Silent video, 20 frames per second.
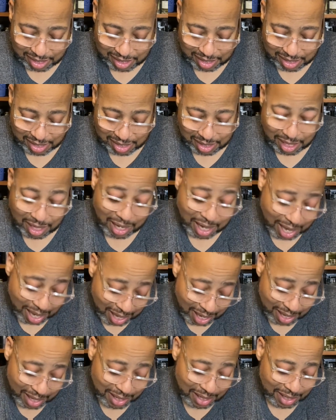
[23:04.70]
The
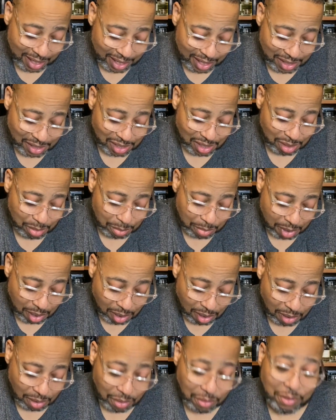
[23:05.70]
line is Le
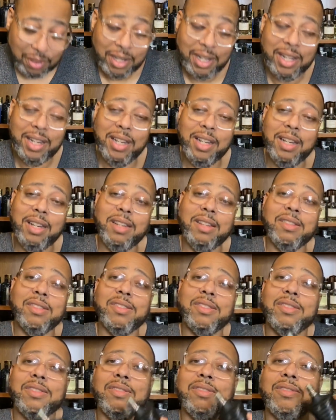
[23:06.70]
Male, and it
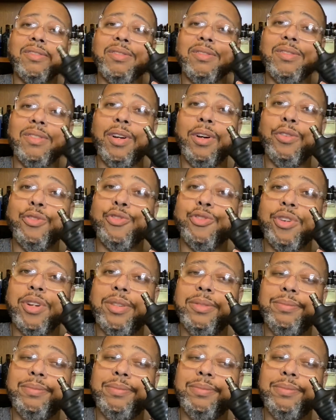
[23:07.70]
is Ultra